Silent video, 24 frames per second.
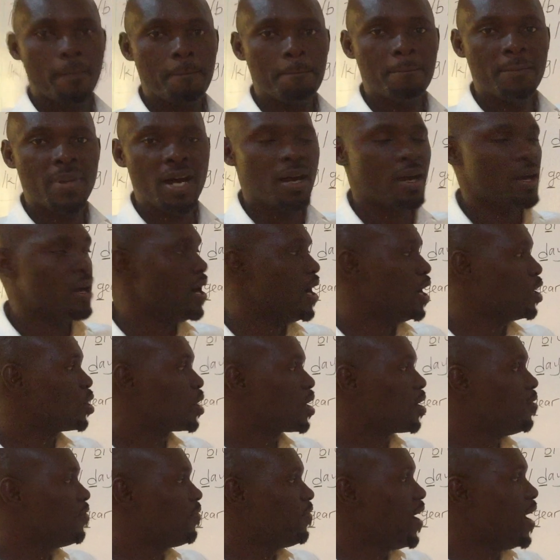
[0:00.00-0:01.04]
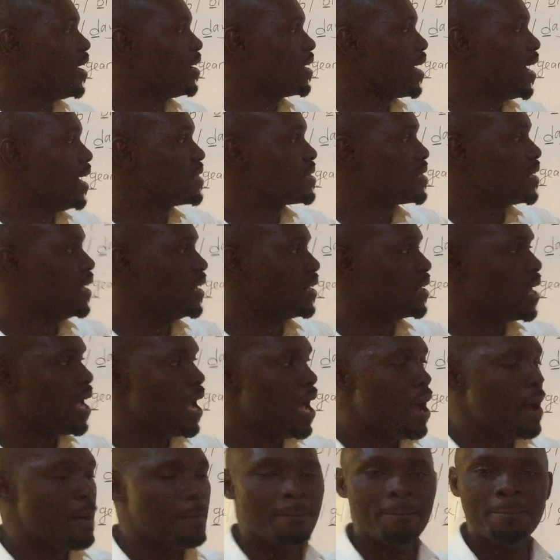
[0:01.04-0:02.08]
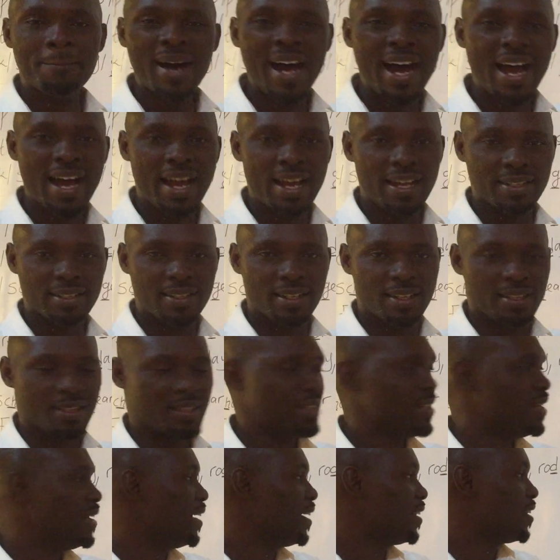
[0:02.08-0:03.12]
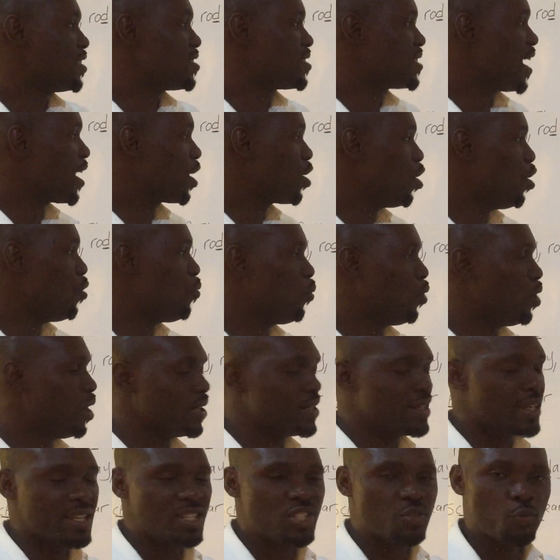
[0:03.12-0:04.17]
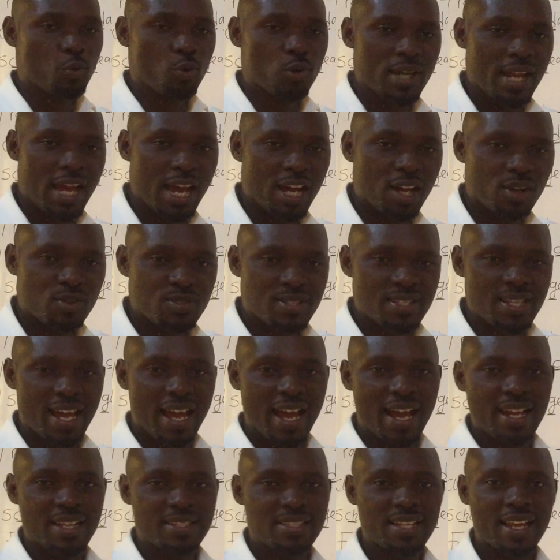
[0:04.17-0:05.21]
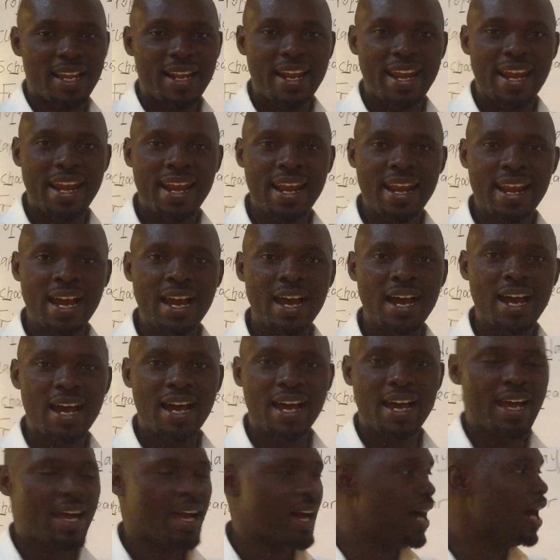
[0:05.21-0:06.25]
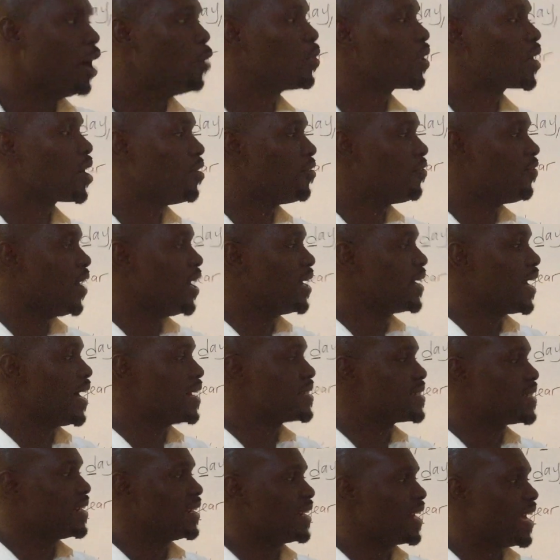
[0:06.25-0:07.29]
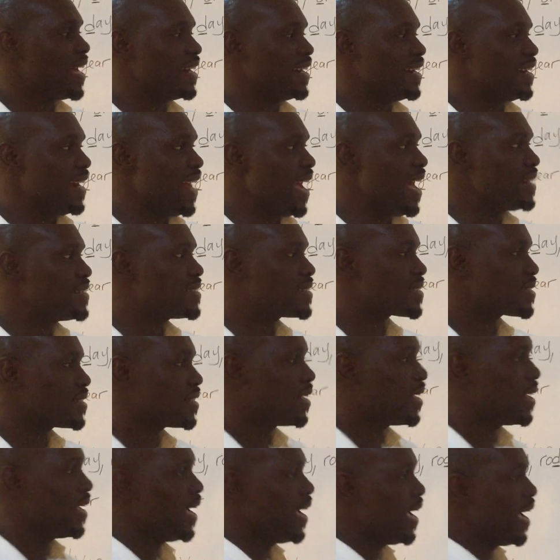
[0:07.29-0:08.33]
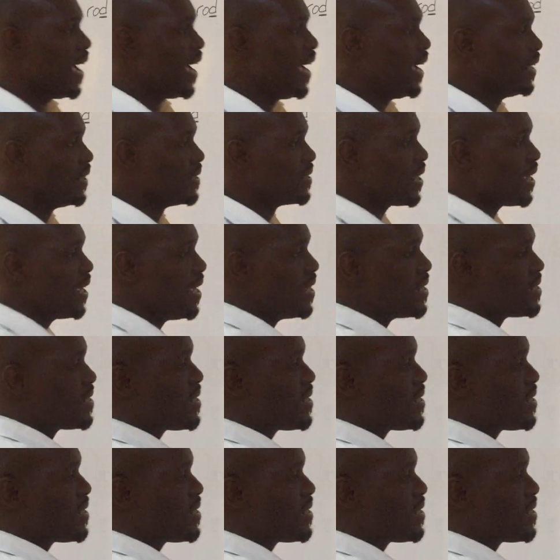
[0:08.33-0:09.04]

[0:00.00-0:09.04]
m, and you can find that in man. The second one is pronounced as n, and we can find that in net and